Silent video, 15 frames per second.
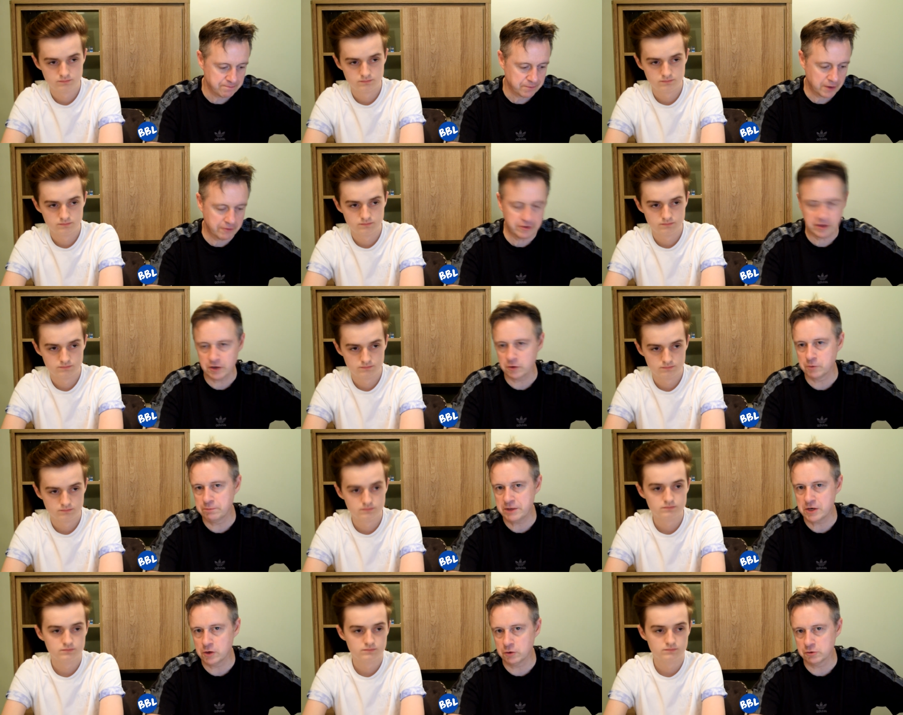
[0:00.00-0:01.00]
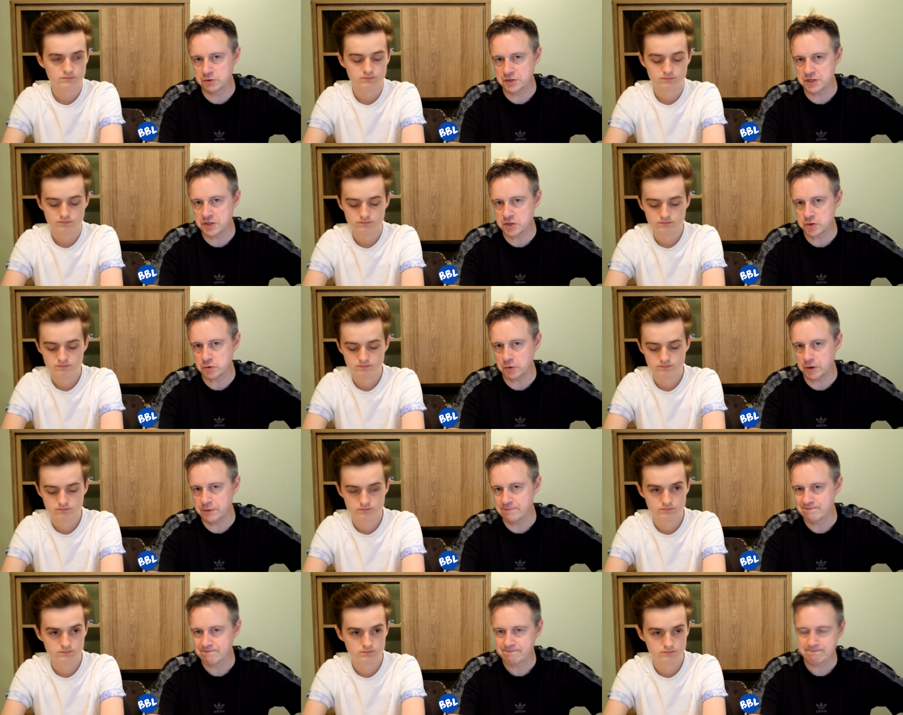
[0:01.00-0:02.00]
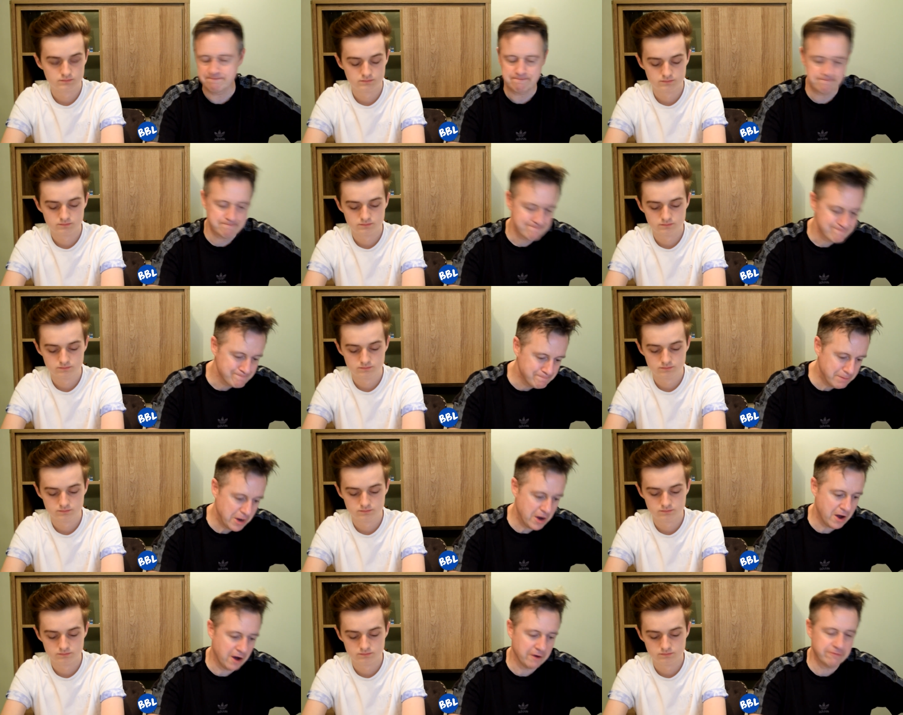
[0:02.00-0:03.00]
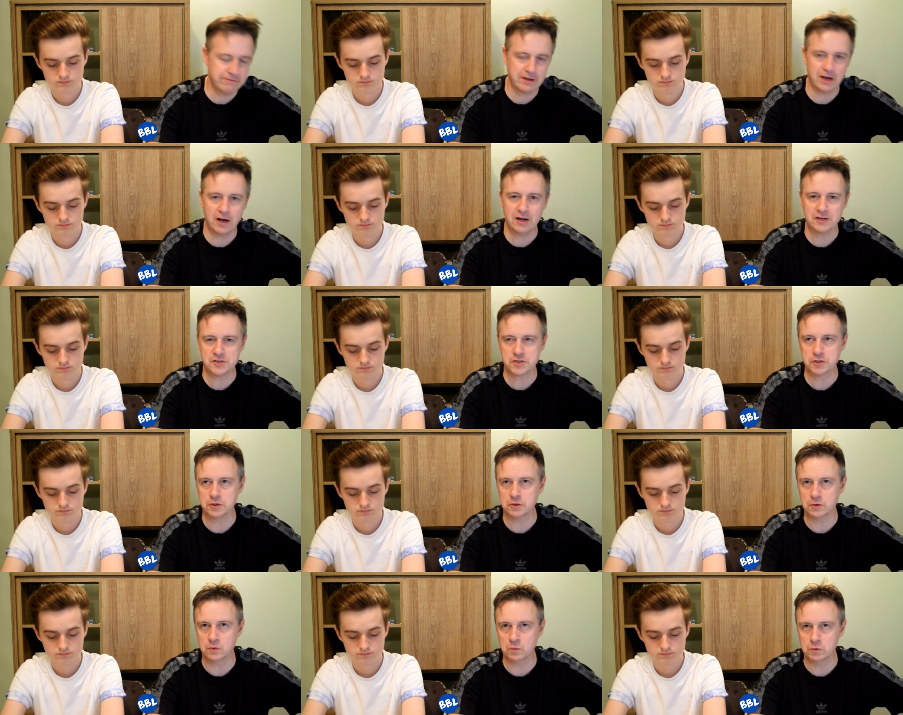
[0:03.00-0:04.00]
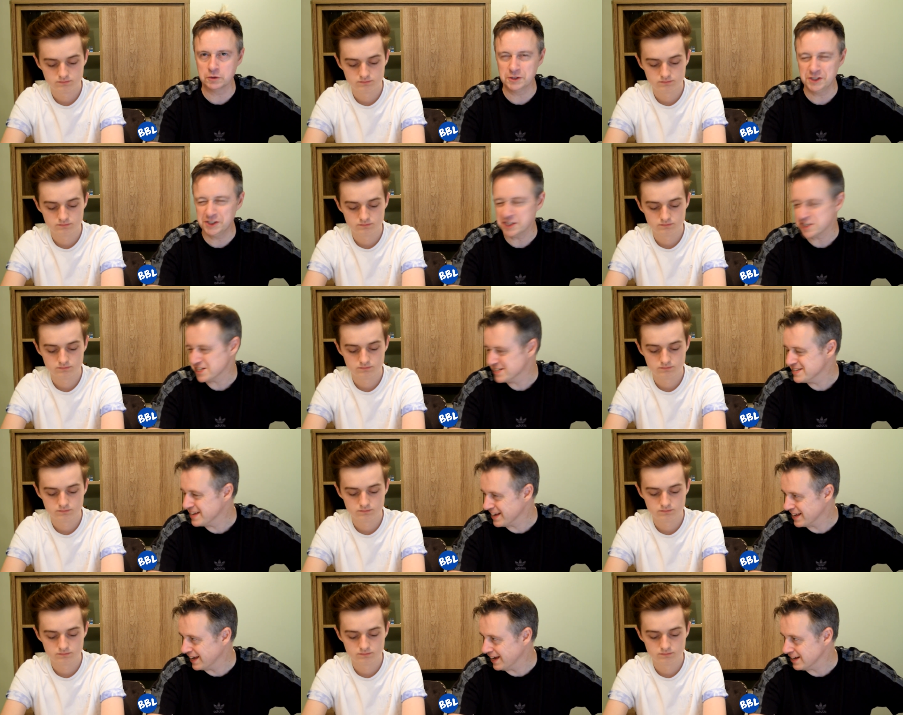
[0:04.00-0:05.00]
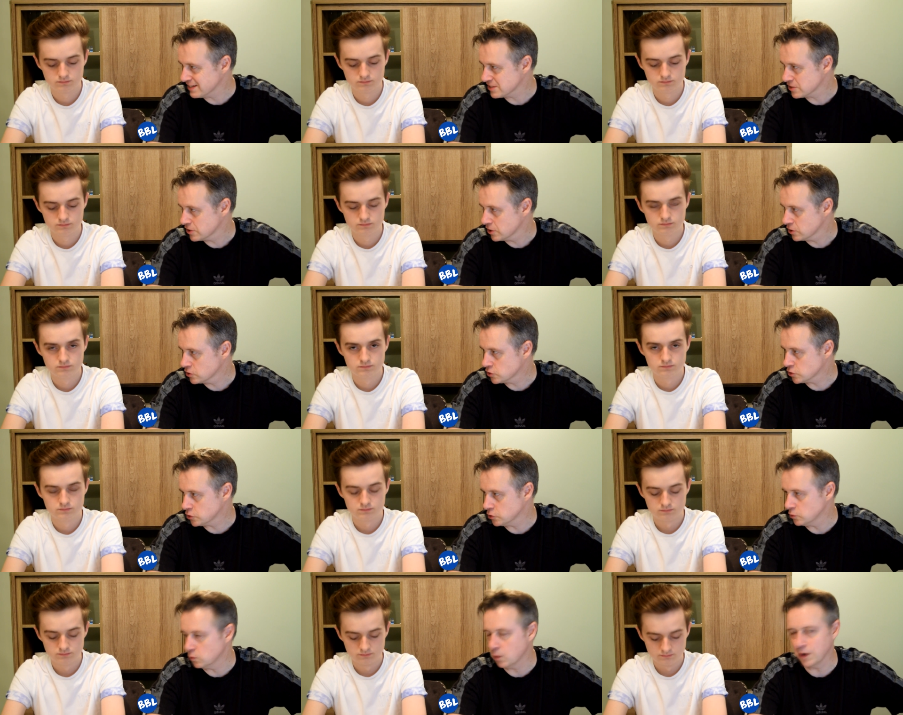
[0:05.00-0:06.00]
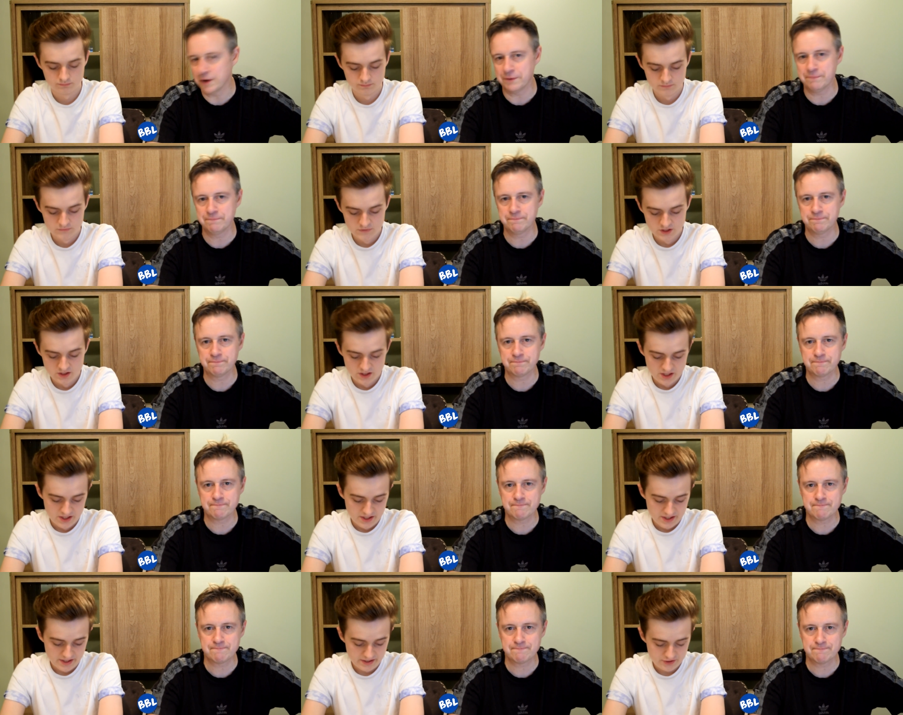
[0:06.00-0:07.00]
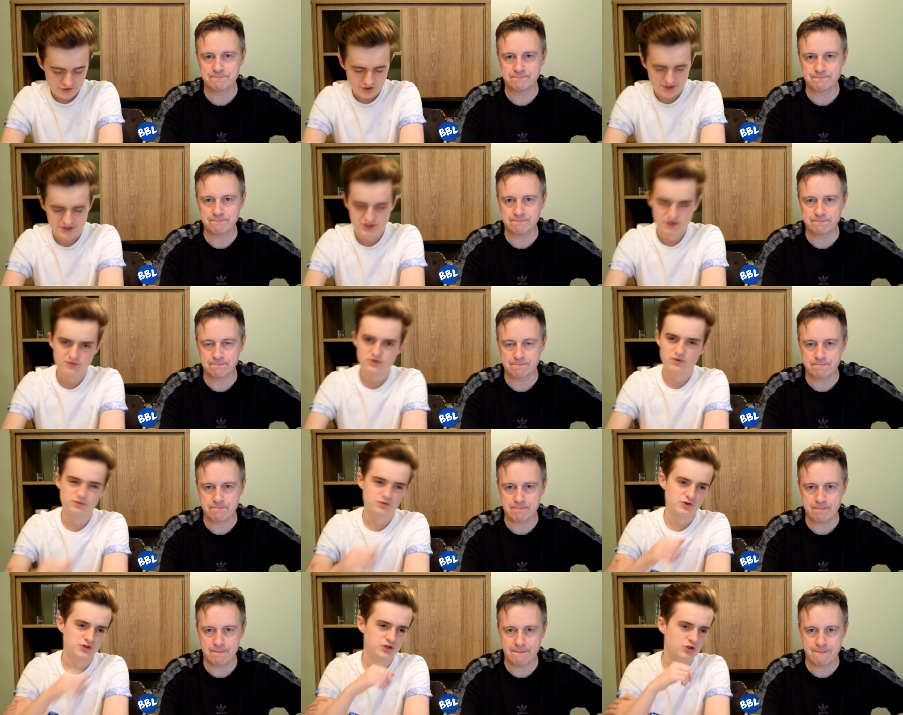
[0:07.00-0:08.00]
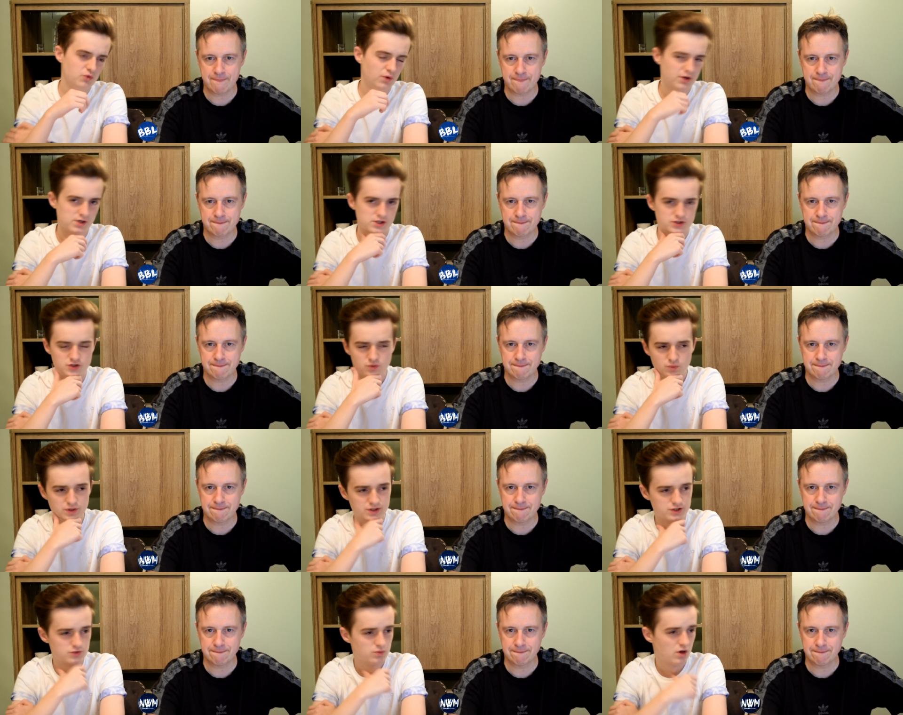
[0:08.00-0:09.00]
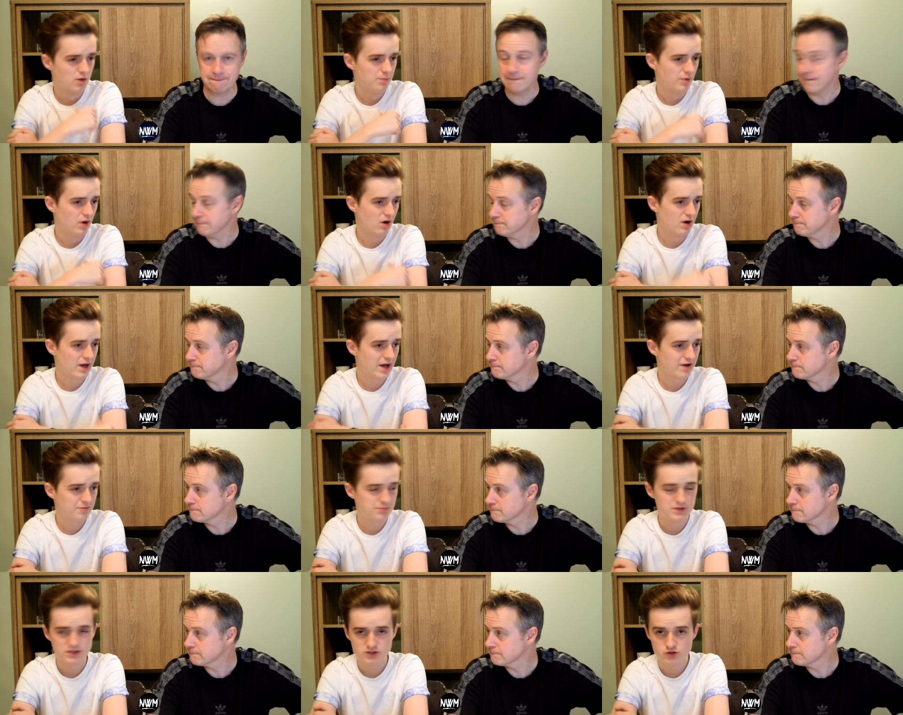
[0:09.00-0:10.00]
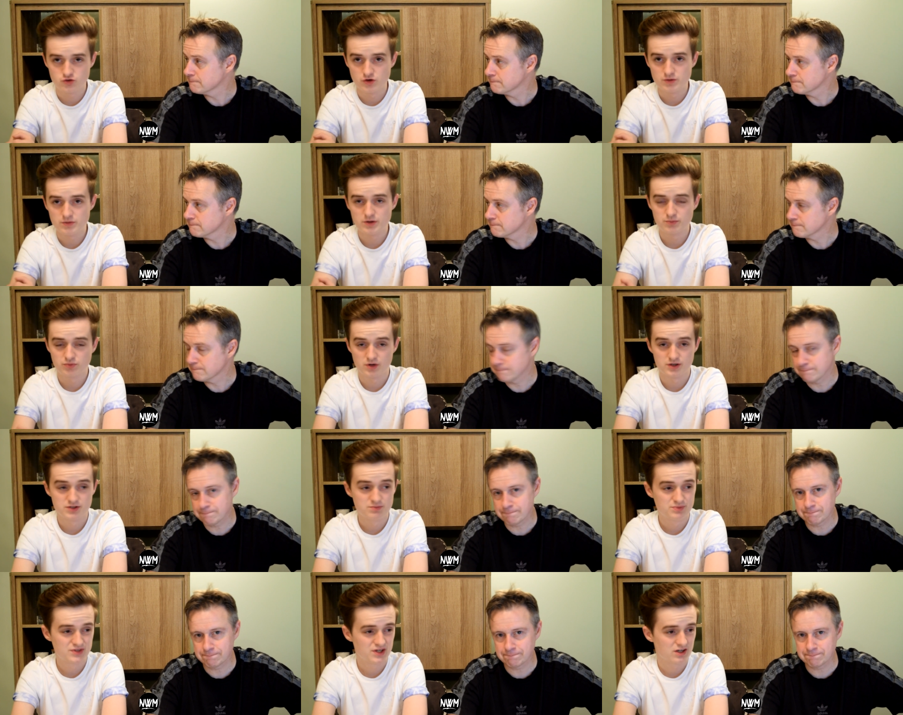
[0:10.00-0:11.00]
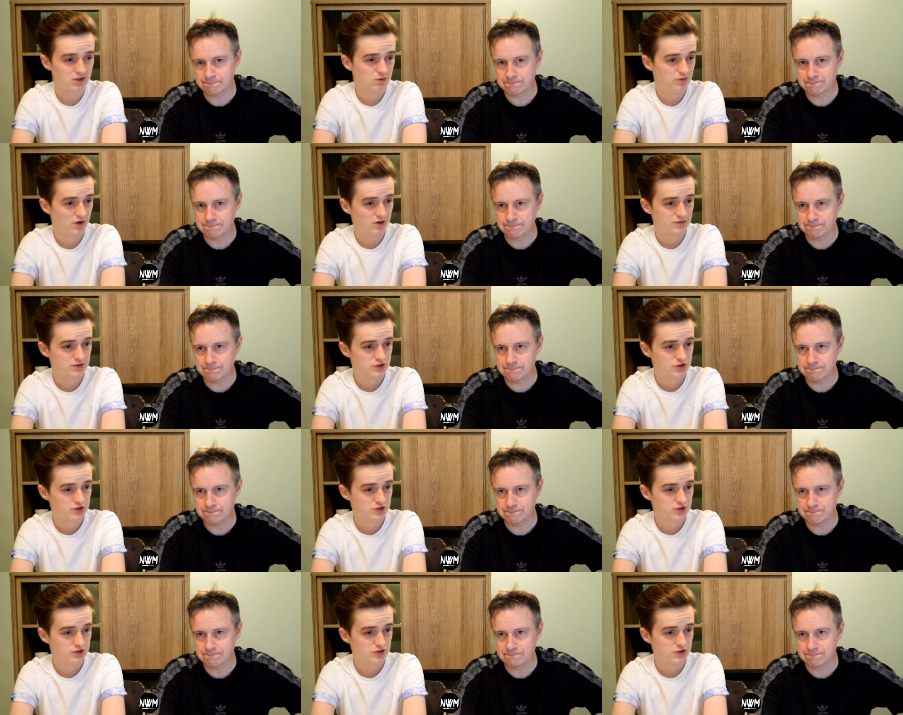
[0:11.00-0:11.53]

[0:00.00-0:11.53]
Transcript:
Speaker 1: I think there'll be goals in this one but I think Arsenal will just nick it 2
Speaker 2: 1. Interesting. I've gone for a 2 1 Arsenal win as well, yep. but I have been extremely impressed, in particular,
Speaker 1: with Ivan